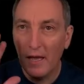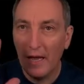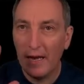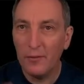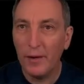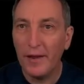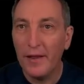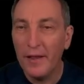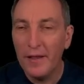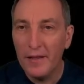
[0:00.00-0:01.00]
anyway,
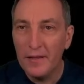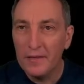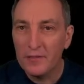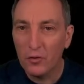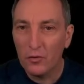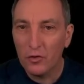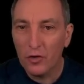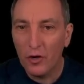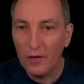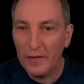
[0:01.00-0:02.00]
so the
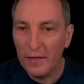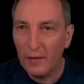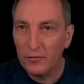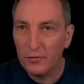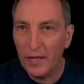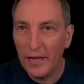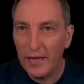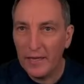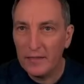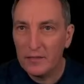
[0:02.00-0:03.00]
goal here of today
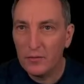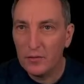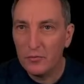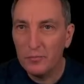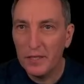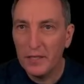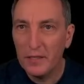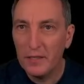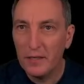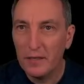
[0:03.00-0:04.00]
is going to
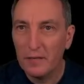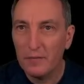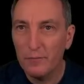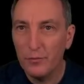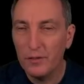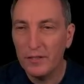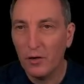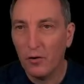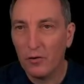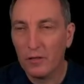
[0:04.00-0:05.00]
be
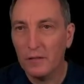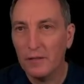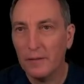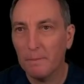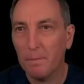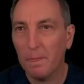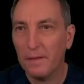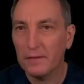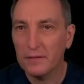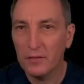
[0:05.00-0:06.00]
multi-org. Yeah.
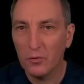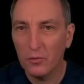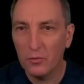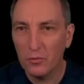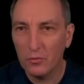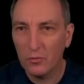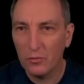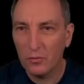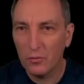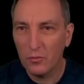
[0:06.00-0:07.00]
So
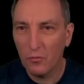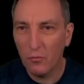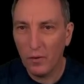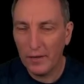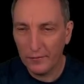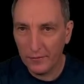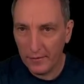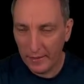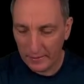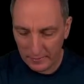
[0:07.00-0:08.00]
one of the
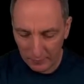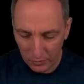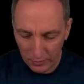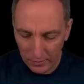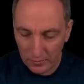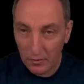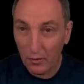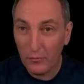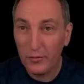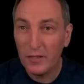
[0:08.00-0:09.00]
things I'm doing, so
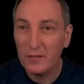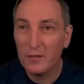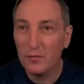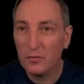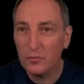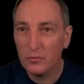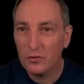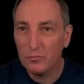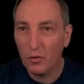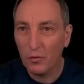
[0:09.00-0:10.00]
hopefully it's not too
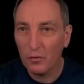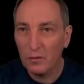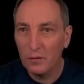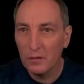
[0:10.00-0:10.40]
small.